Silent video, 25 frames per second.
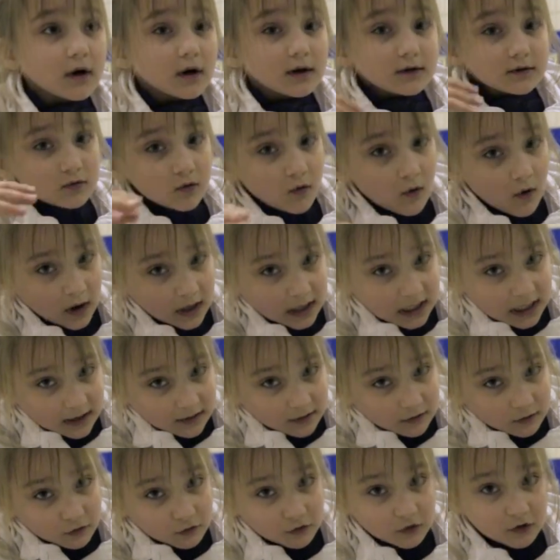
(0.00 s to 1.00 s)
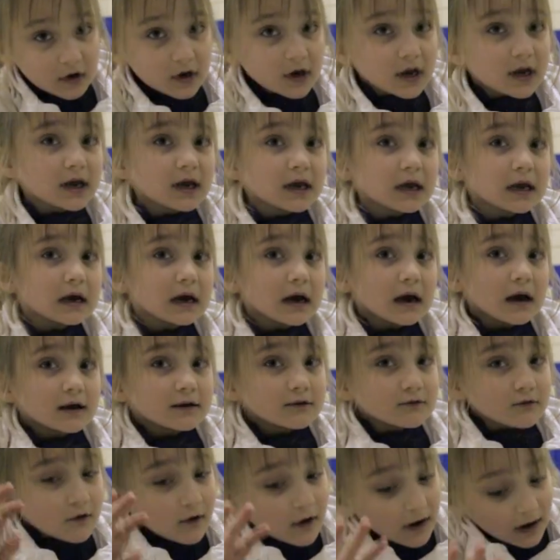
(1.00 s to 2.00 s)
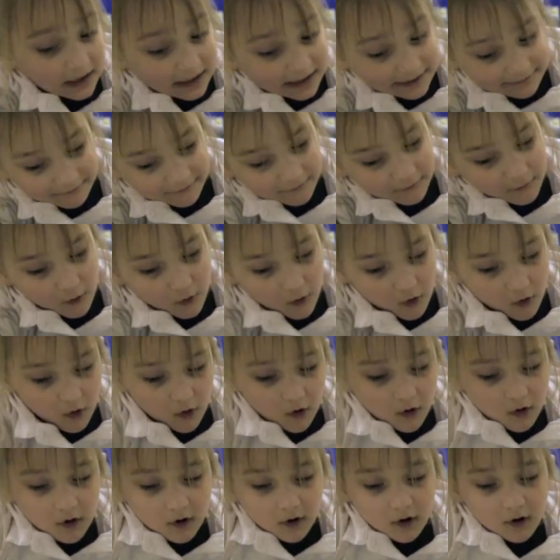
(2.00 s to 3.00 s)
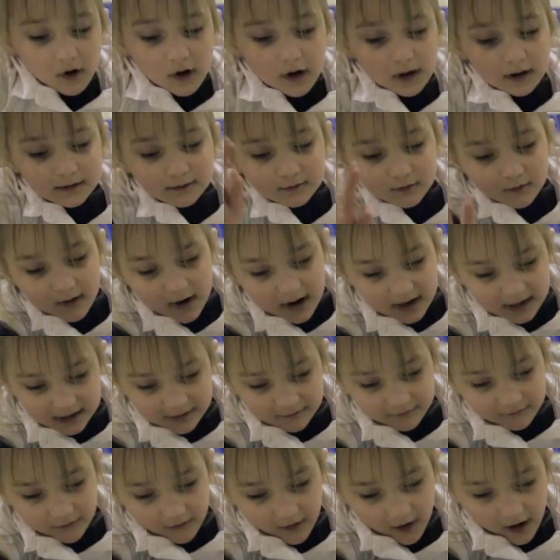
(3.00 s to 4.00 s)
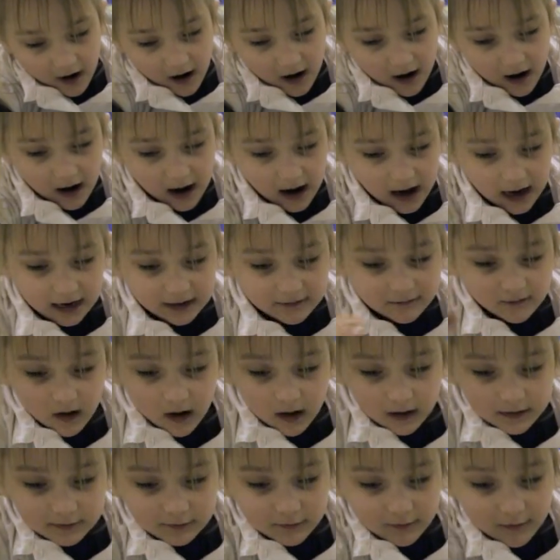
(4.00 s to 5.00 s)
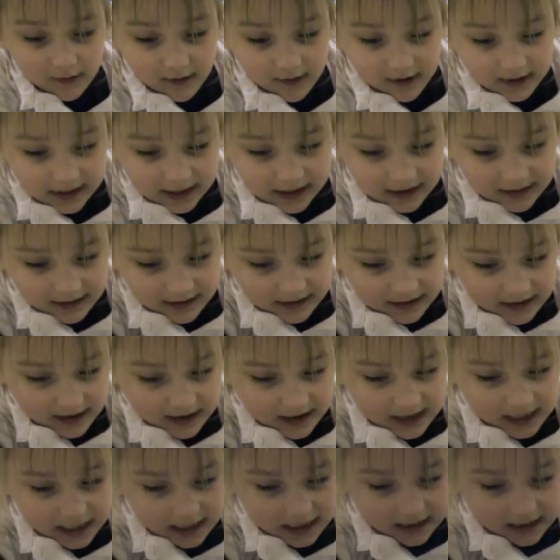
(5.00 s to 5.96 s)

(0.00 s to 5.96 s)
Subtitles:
Variety provided Lenore with a power chair that reaches completely to the ground,